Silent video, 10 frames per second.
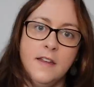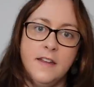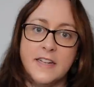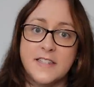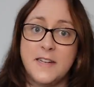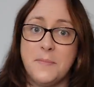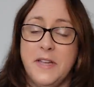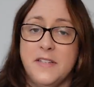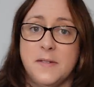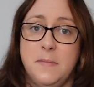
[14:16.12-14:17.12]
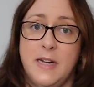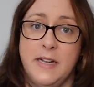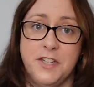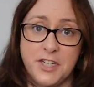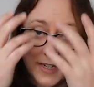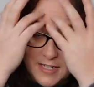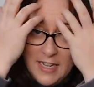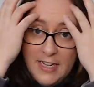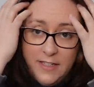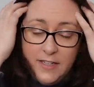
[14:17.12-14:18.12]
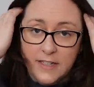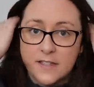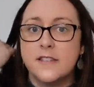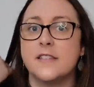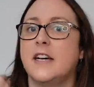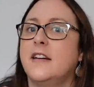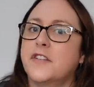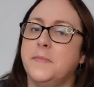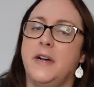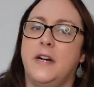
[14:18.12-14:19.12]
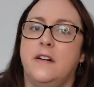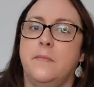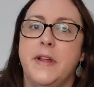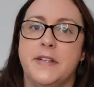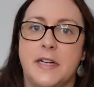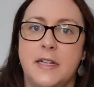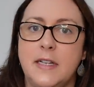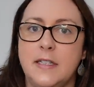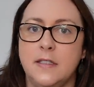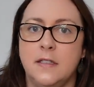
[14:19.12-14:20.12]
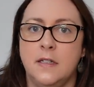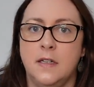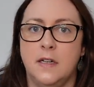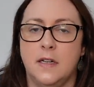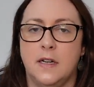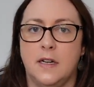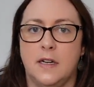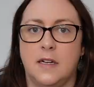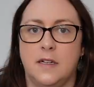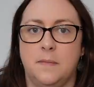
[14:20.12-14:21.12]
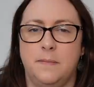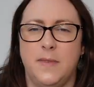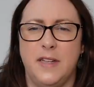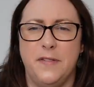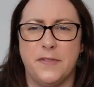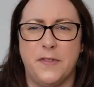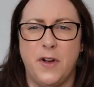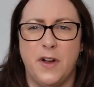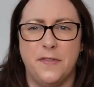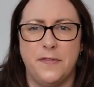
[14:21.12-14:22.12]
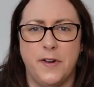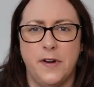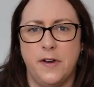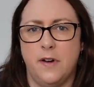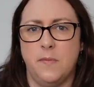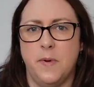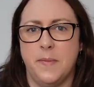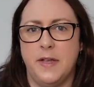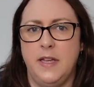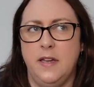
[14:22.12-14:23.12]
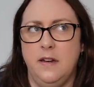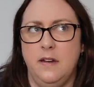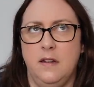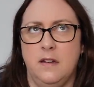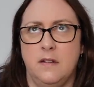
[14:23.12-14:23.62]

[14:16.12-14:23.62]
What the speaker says: Next up is my Chatelaine. It's the Taj Mahal Mandala. If I've got a photo, I'll pop it in,